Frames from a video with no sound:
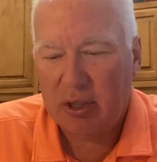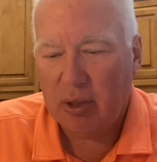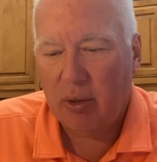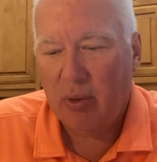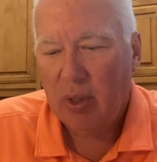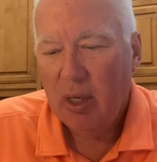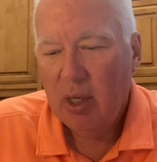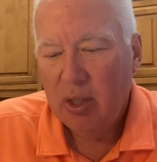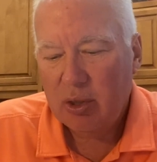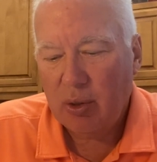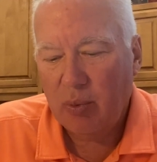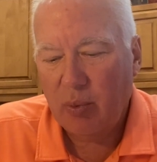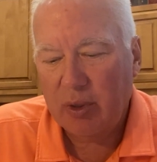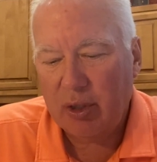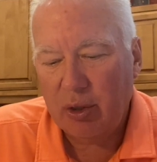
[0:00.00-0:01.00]
So
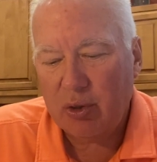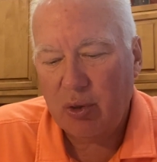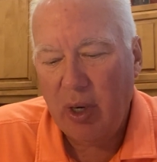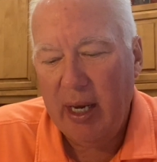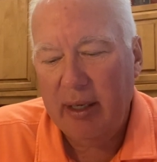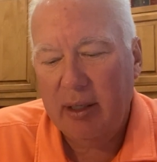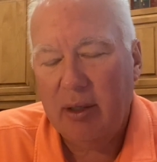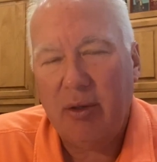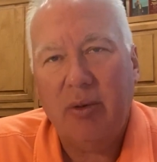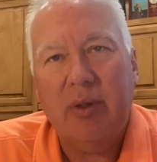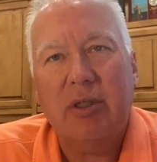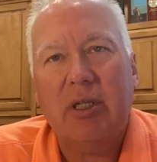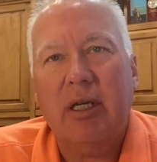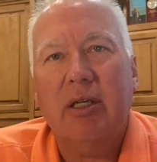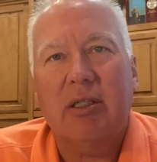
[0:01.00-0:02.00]
what they're trying to do
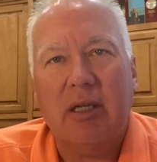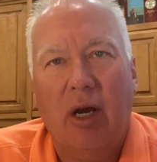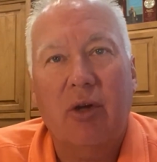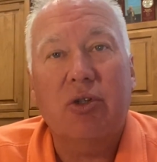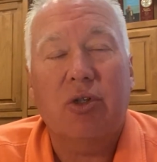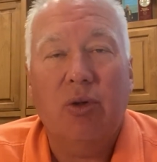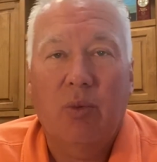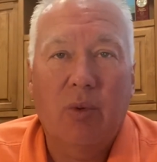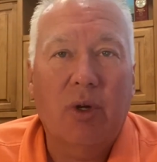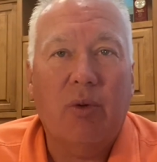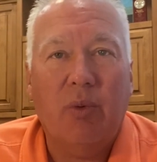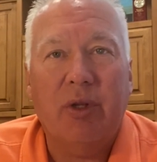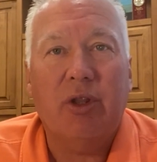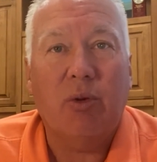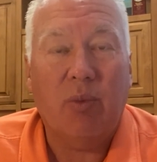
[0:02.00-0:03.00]
is also work
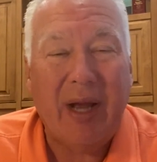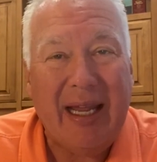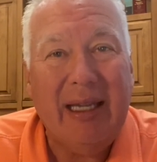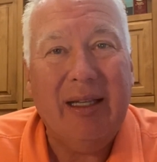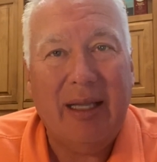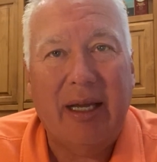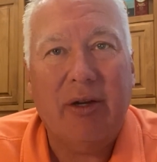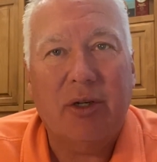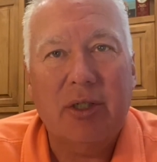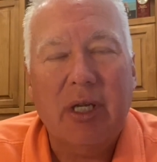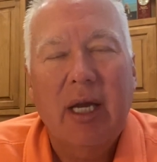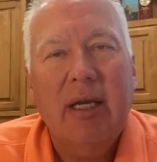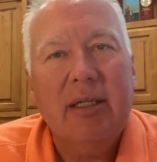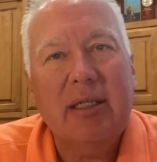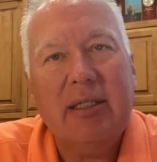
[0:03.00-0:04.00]
with the regulators
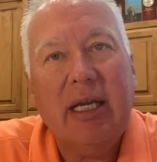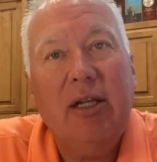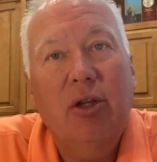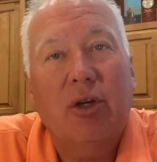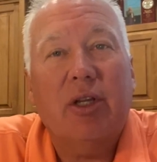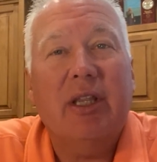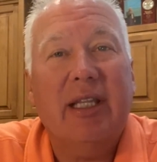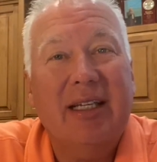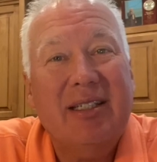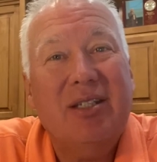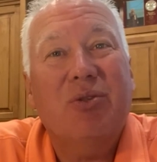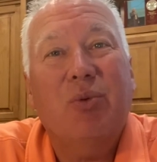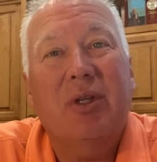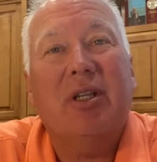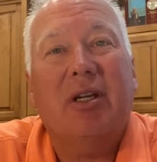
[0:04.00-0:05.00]
to say, look, this
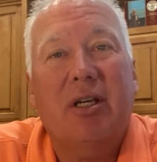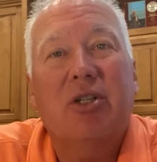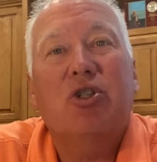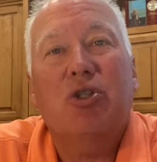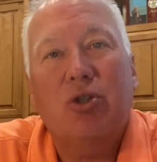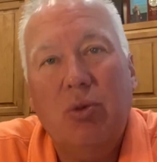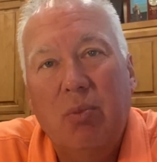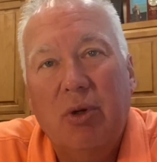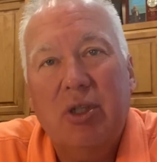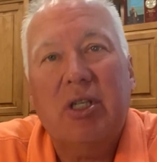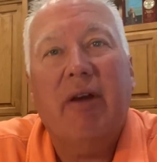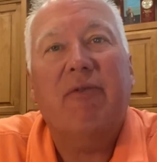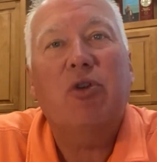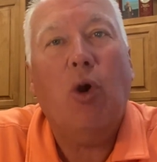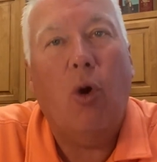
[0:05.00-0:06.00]
is what the consumers
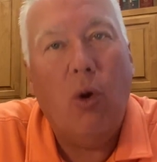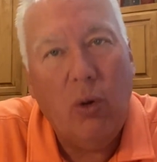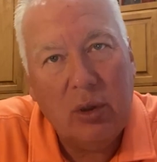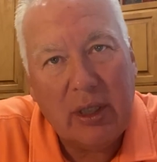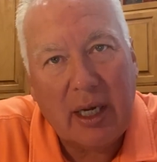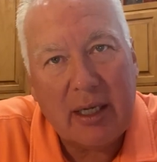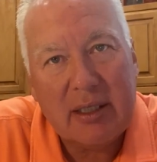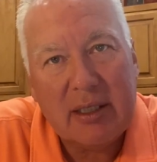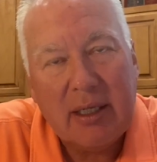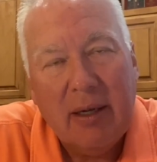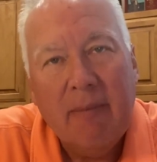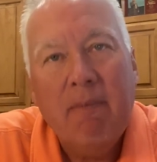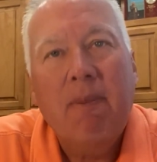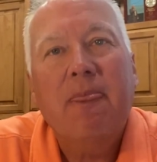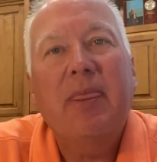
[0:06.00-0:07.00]
have told us,
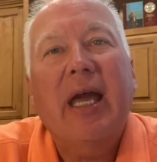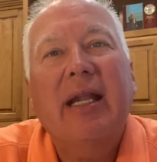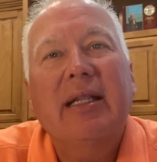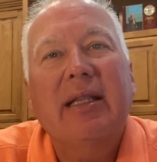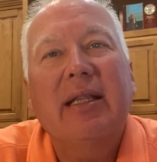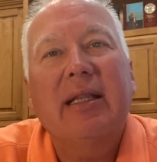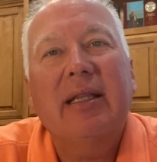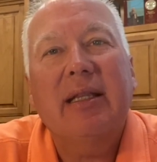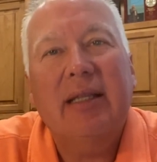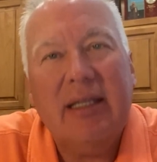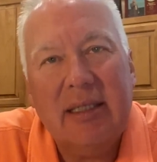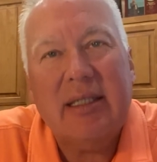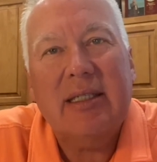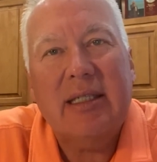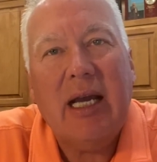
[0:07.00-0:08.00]
that
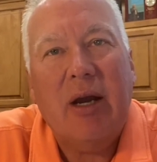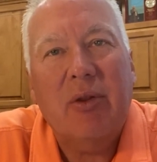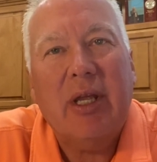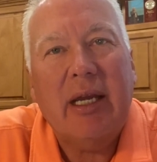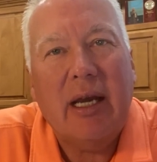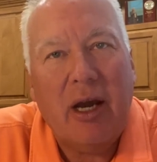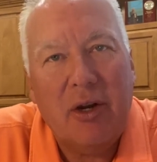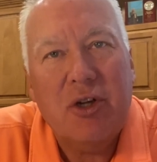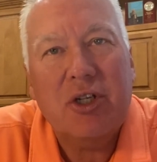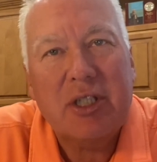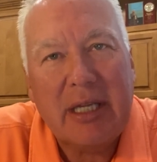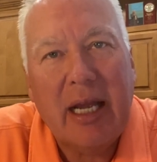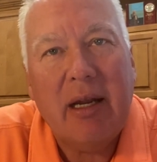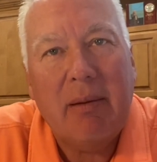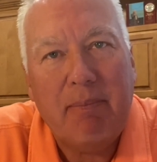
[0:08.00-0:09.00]
this is how they
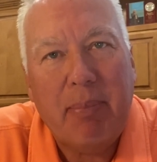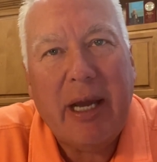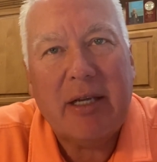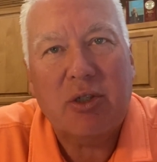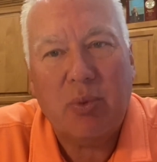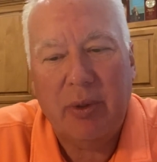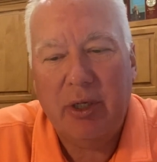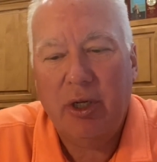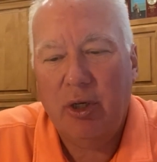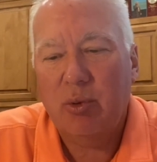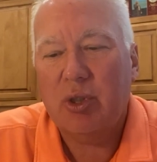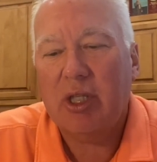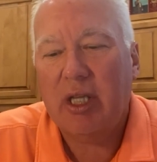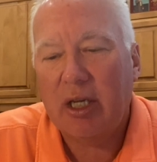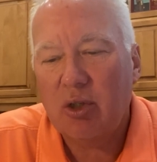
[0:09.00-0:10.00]
understand it best when you
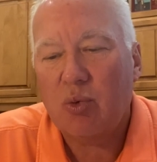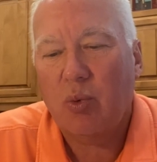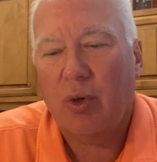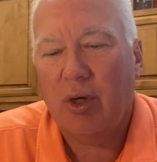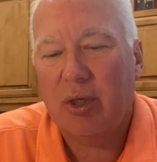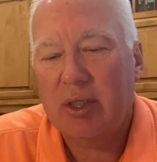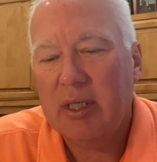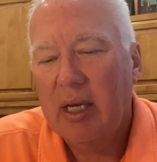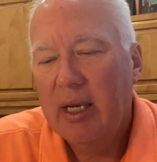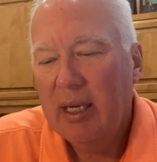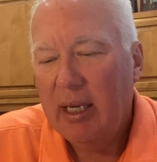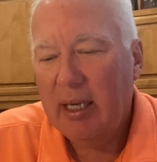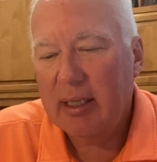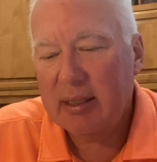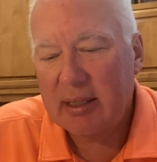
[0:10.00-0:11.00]
use these words
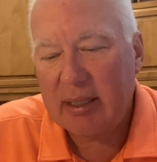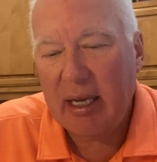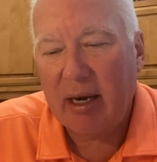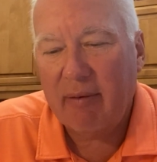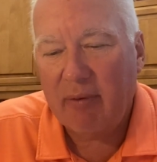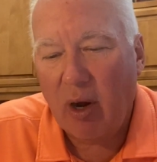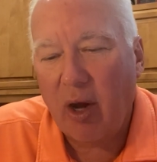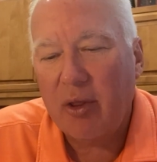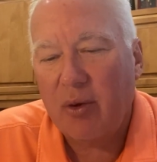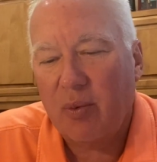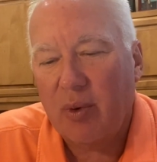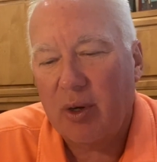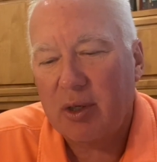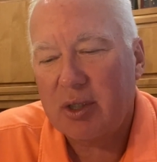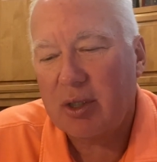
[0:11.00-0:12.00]
instead of other
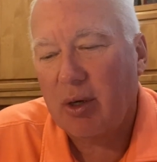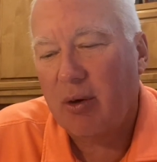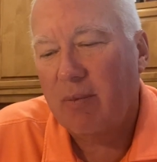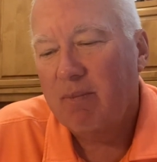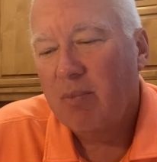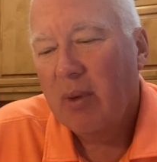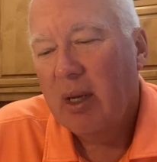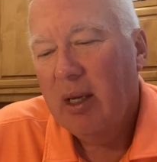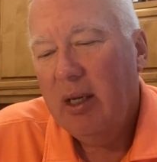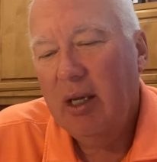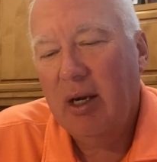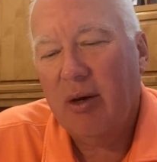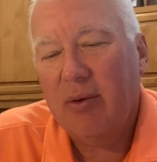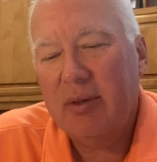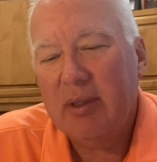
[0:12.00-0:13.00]
words. So,
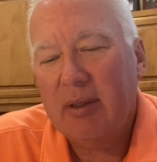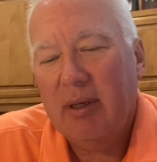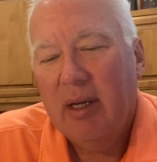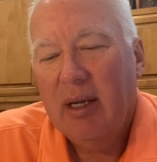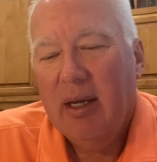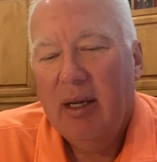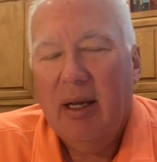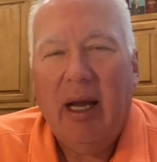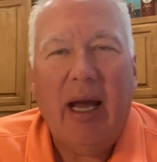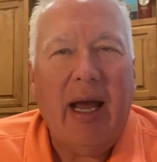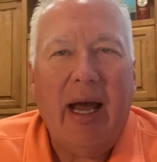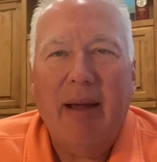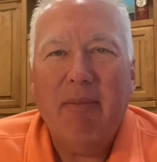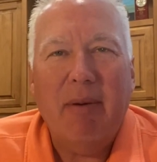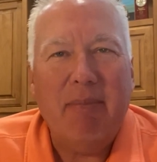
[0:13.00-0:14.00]
and
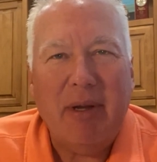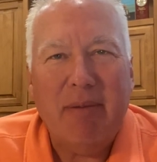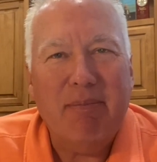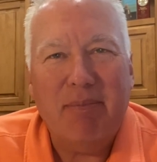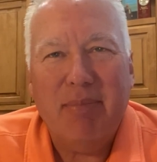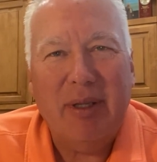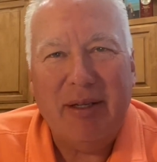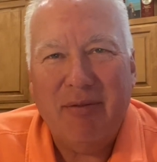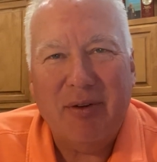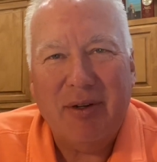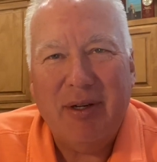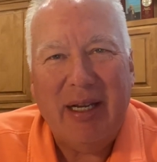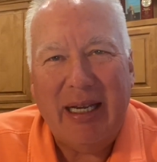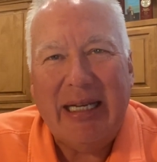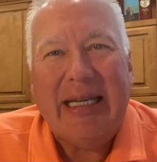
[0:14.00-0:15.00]
I'm a big believer
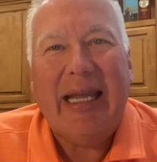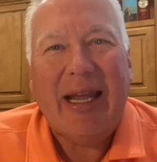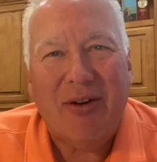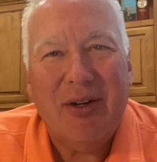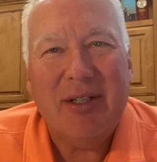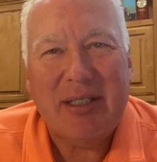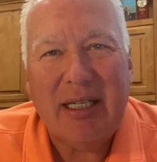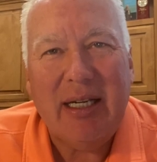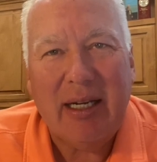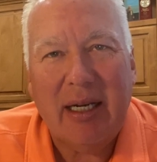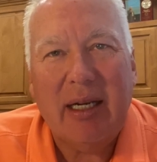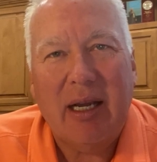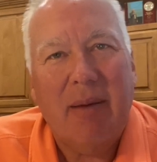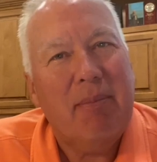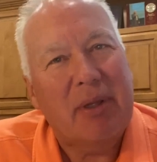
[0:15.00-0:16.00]
in guaranteed
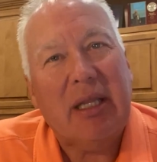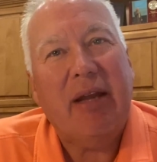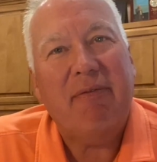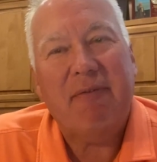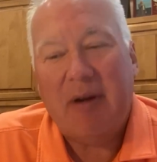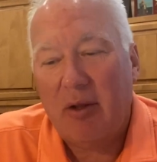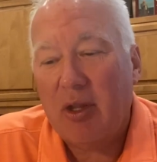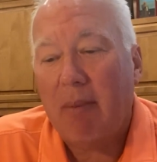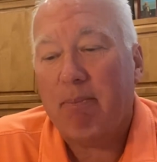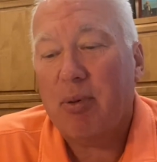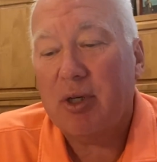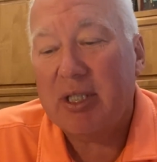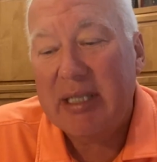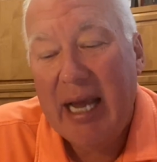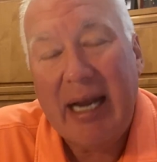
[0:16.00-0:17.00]
income, but they found that
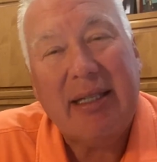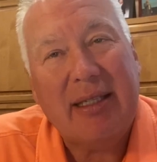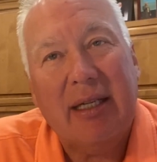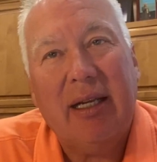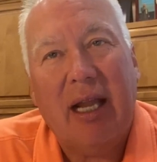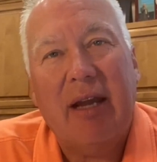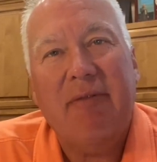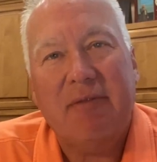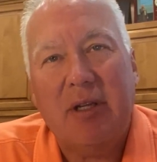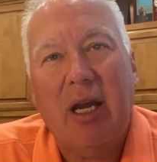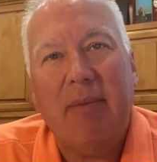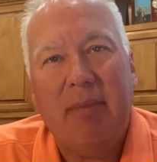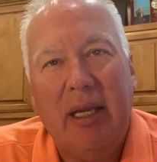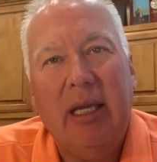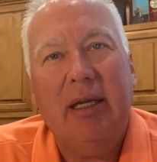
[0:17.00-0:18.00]
protected
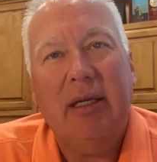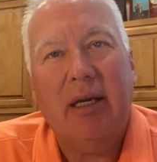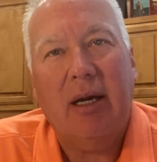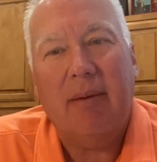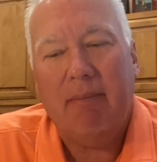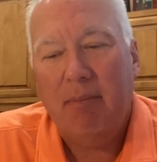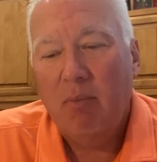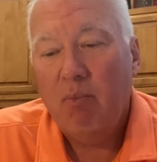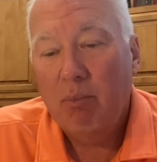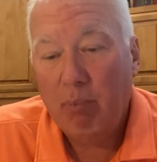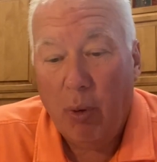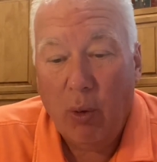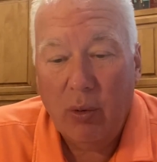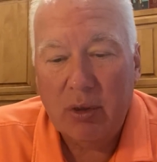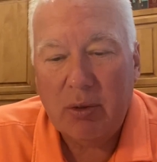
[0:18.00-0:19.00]
lifetime income
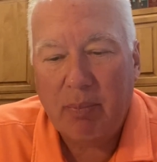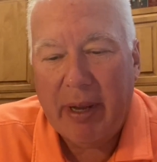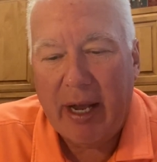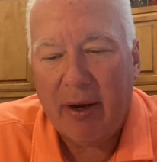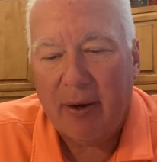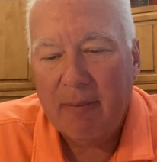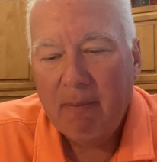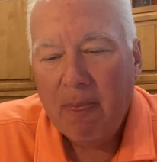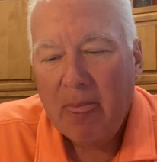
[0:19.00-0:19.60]
polls better.